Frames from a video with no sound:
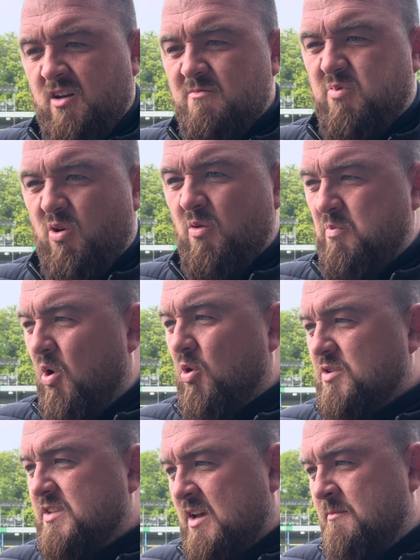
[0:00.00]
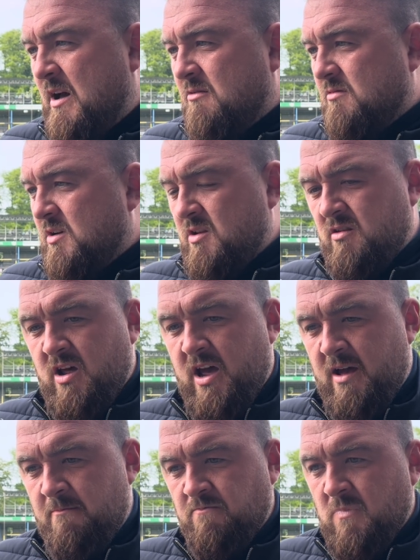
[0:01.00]
but put a good team out, and
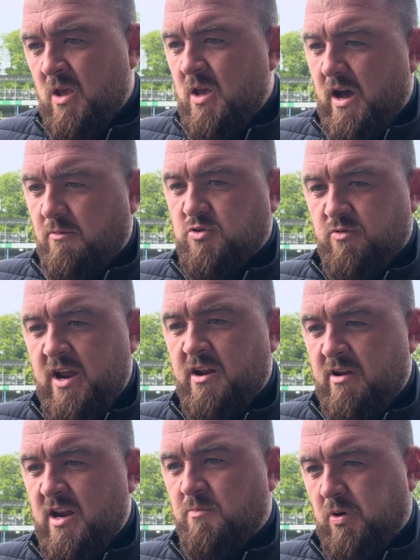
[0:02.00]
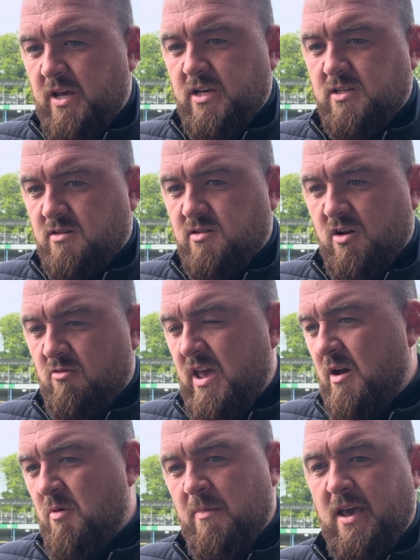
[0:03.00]
I was really pleased. So
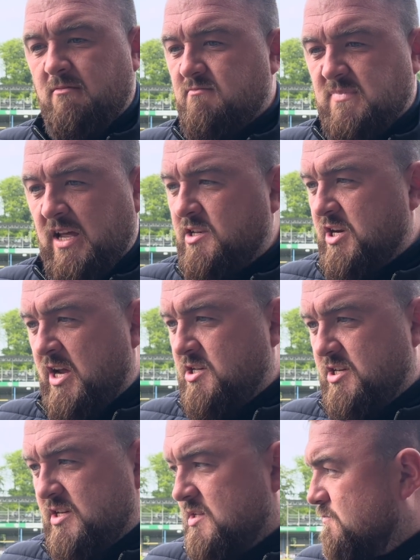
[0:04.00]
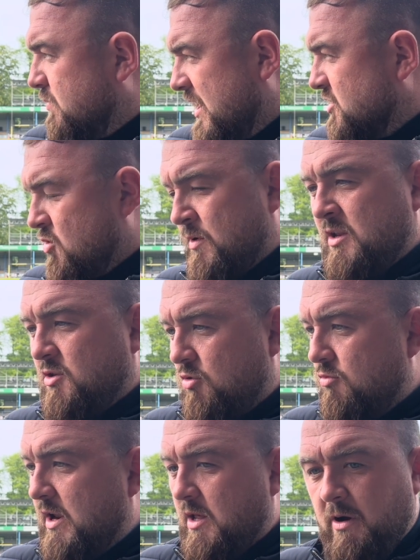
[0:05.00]
yeah, we made 10 changes, players come in, do
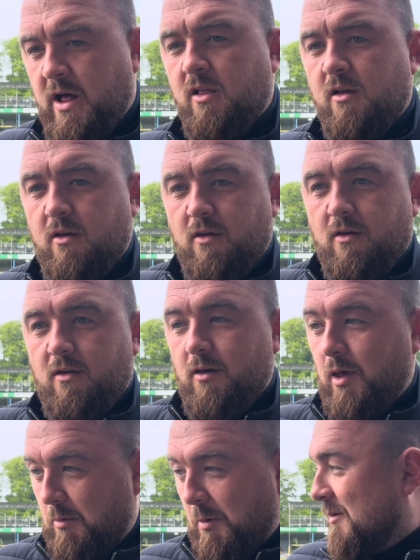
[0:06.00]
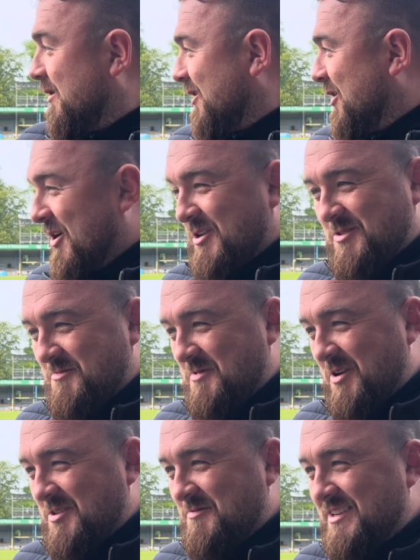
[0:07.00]
really well. Hey, maybe we've got
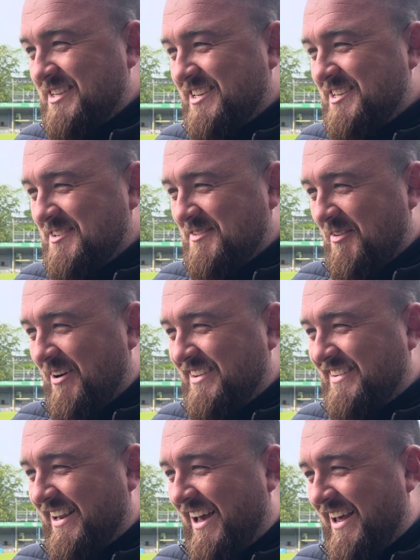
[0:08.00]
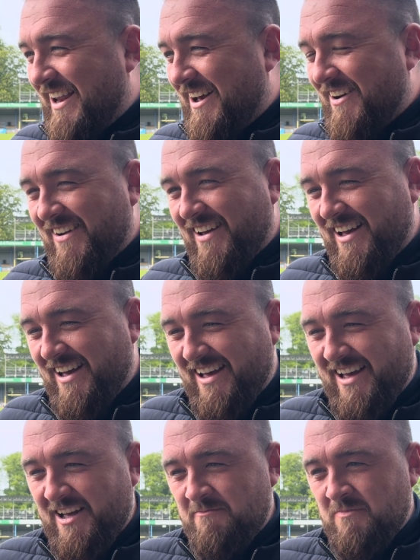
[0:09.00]
some decisions for Wednesday night now,
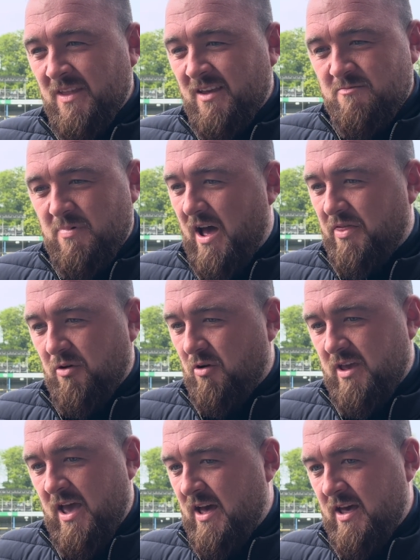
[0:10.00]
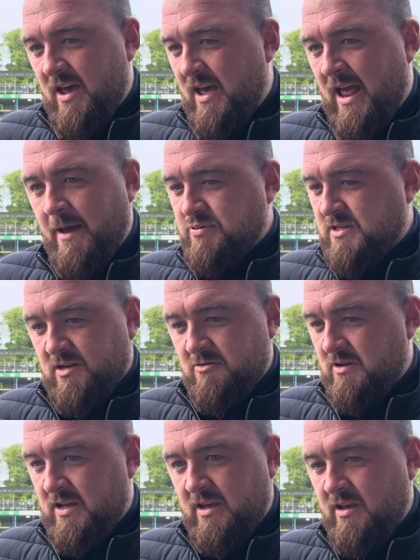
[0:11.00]
but I thought an
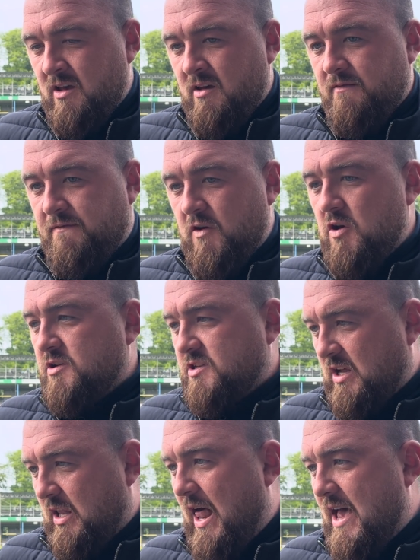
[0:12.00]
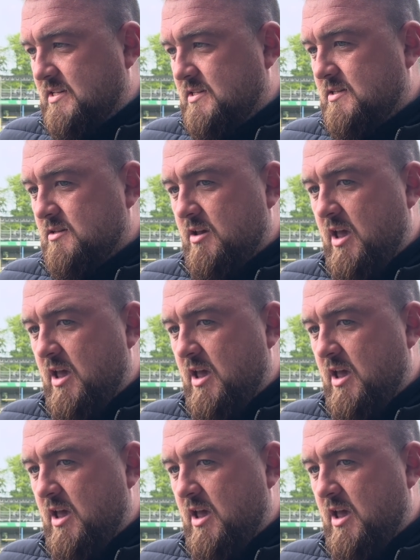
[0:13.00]
absolutely first class